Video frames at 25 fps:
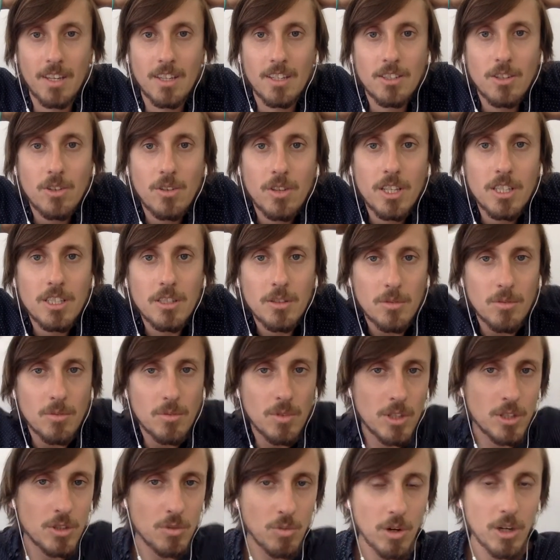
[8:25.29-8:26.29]
So
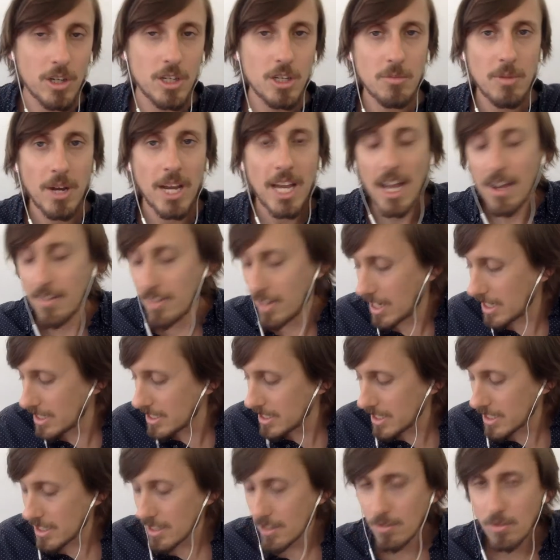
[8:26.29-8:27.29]
this word, you might have an
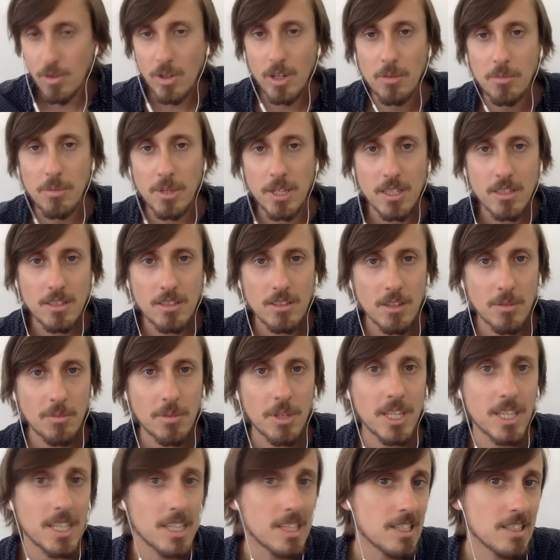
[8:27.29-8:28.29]
idea of what it means:
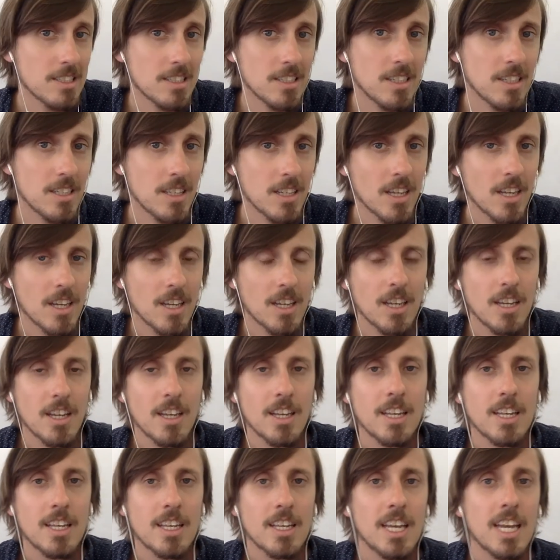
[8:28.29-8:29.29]
something easy,
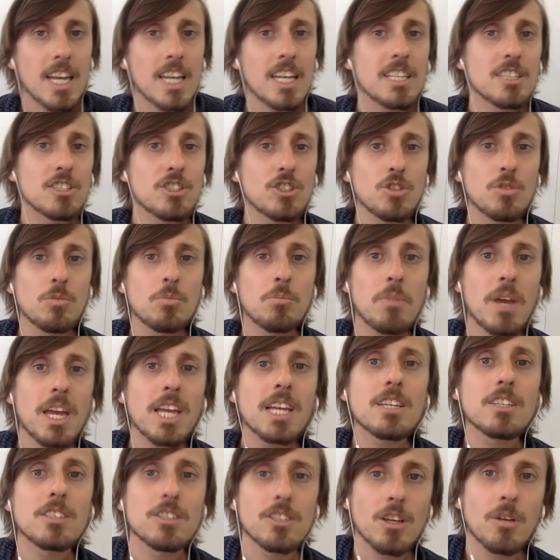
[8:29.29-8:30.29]
and it's to
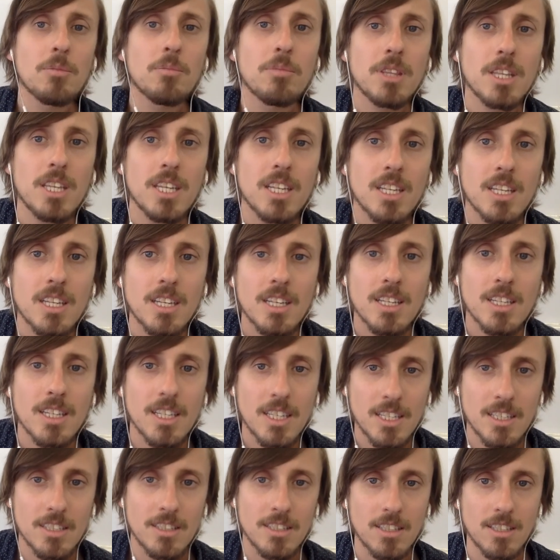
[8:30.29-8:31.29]
make something
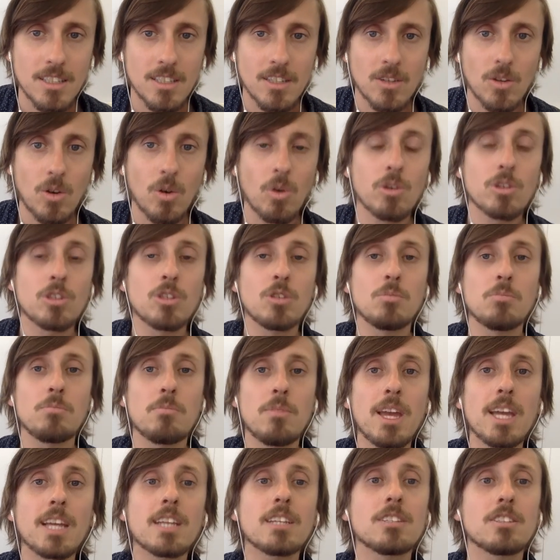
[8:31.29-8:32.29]
easy or to
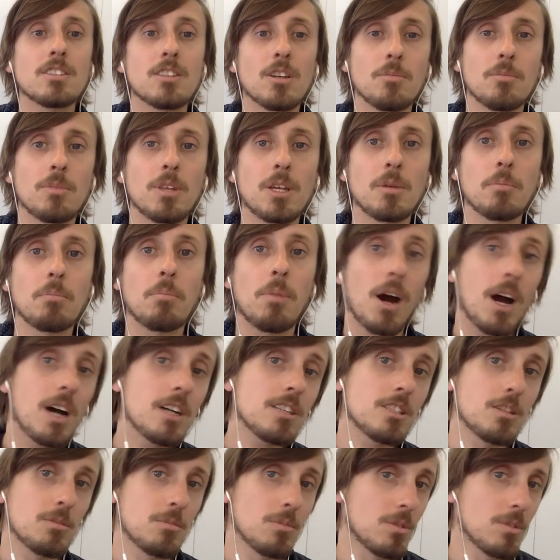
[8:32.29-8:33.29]
make something
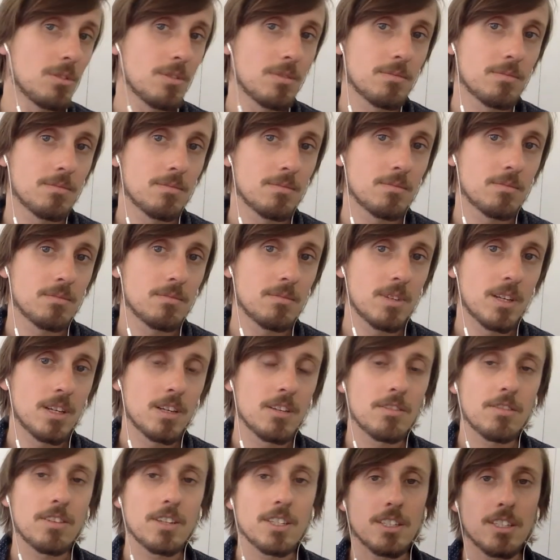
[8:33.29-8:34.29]
possible.
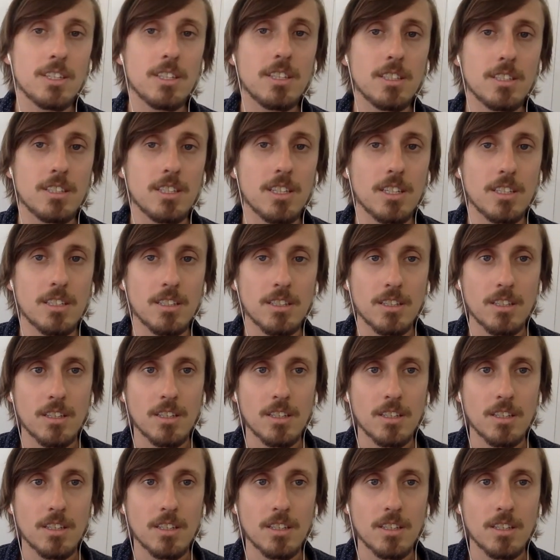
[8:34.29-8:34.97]
Facilitate.